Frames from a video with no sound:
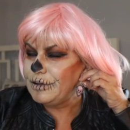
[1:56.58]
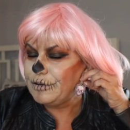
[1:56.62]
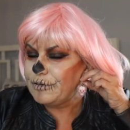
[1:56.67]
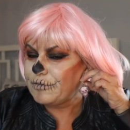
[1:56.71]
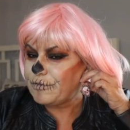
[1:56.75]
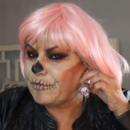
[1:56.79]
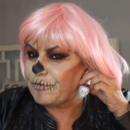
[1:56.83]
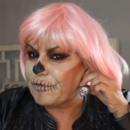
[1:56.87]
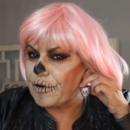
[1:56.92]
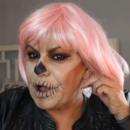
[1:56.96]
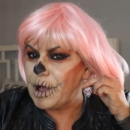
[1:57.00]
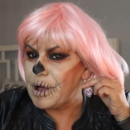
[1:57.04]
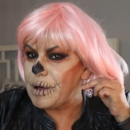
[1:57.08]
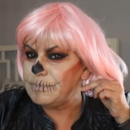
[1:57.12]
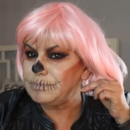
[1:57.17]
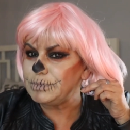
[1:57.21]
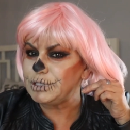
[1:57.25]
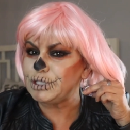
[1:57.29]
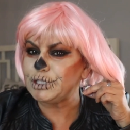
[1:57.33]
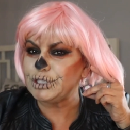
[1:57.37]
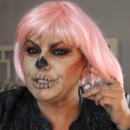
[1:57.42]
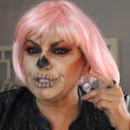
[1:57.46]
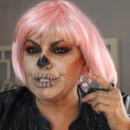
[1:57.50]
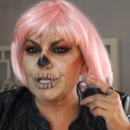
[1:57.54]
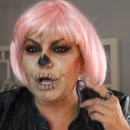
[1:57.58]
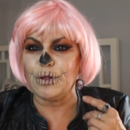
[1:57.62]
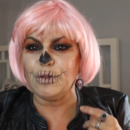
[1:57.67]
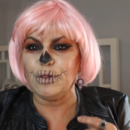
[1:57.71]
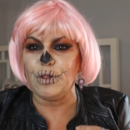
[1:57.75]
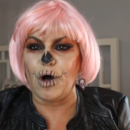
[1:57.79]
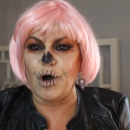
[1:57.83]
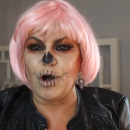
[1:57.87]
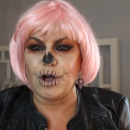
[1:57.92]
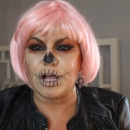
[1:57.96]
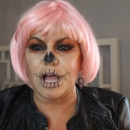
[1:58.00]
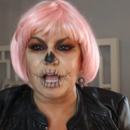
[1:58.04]
from so
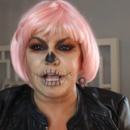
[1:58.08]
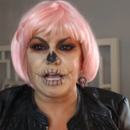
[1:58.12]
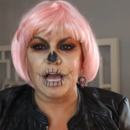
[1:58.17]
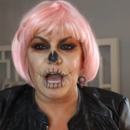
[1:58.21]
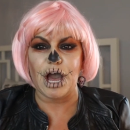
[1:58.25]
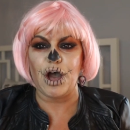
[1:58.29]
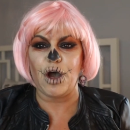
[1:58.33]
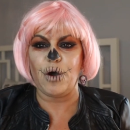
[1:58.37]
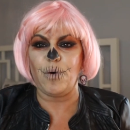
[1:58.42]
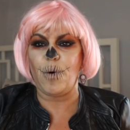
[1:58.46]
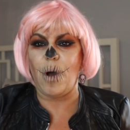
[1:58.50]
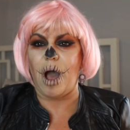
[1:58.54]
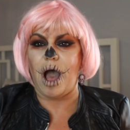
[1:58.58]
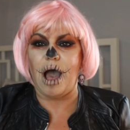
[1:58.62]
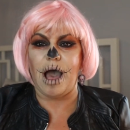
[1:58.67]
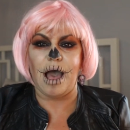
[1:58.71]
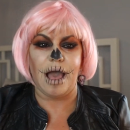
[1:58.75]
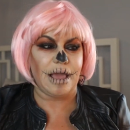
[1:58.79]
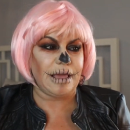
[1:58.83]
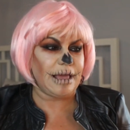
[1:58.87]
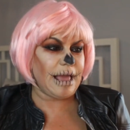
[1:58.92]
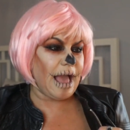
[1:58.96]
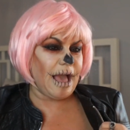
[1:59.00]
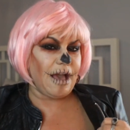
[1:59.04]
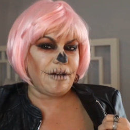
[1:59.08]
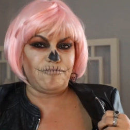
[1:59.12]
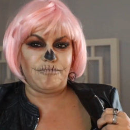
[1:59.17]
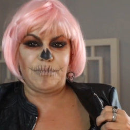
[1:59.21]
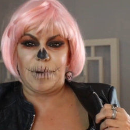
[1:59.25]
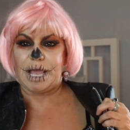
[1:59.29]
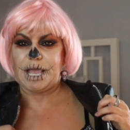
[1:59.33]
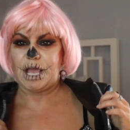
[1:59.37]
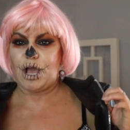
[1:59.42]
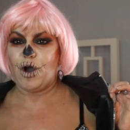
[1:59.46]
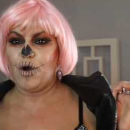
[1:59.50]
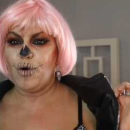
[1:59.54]
long ago. I have
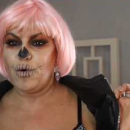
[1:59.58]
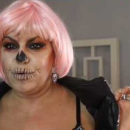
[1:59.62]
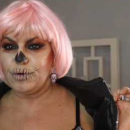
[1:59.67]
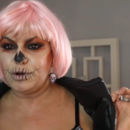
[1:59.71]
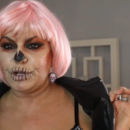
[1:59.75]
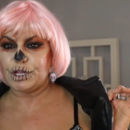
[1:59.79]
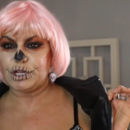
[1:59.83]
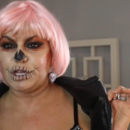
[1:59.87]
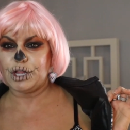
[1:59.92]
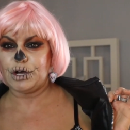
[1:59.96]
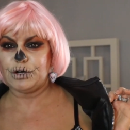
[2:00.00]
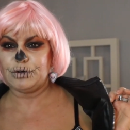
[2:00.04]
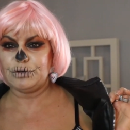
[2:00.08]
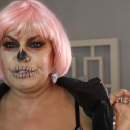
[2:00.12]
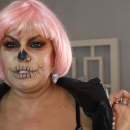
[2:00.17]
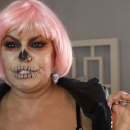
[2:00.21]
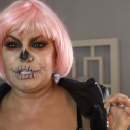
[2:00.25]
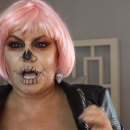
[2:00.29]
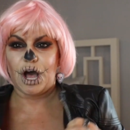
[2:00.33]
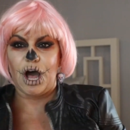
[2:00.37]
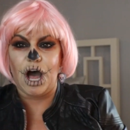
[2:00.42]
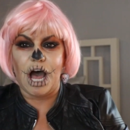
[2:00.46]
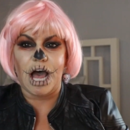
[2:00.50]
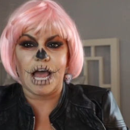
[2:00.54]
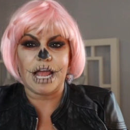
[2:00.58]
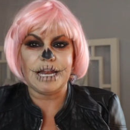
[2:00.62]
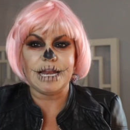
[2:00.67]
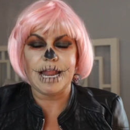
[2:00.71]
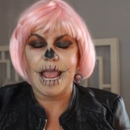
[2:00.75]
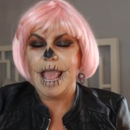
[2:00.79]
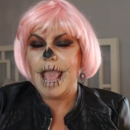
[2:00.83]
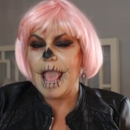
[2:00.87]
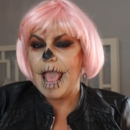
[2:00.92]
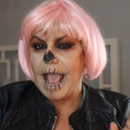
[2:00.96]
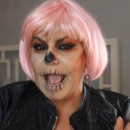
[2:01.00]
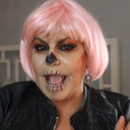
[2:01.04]
my own clothes on
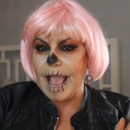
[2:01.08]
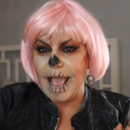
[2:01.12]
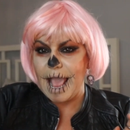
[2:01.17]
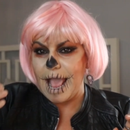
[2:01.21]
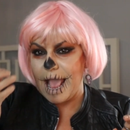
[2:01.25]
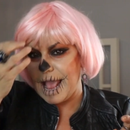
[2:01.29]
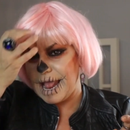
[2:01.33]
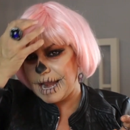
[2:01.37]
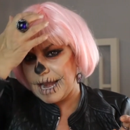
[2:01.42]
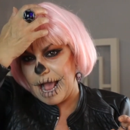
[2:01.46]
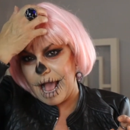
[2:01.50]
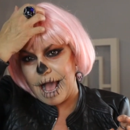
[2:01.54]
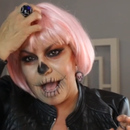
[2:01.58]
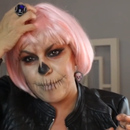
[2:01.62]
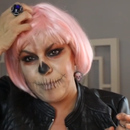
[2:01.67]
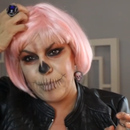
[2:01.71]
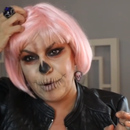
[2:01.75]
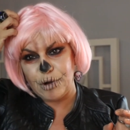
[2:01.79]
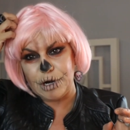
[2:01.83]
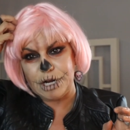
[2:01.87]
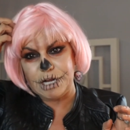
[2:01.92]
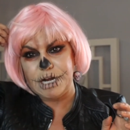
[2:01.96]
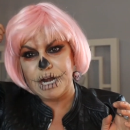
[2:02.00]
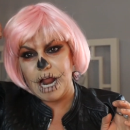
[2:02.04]
and I bought a